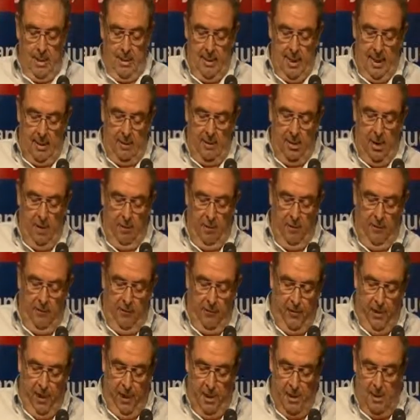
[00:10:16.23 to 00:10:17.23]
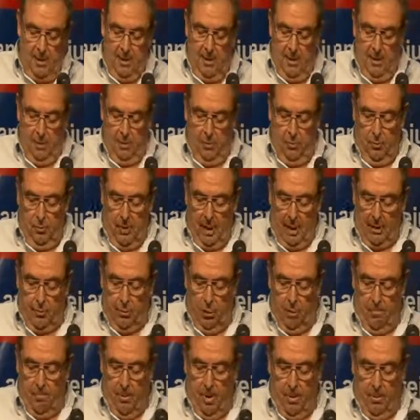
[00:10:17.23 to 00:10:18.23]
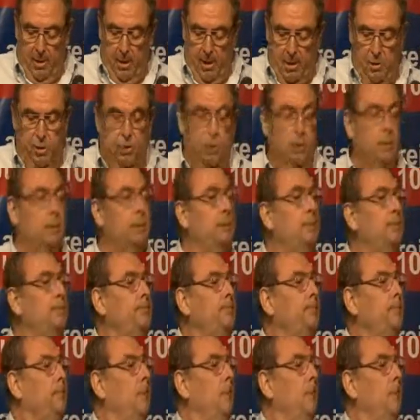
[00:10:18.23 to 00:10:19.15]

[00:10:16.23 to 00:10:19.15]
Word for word: that refers to that operation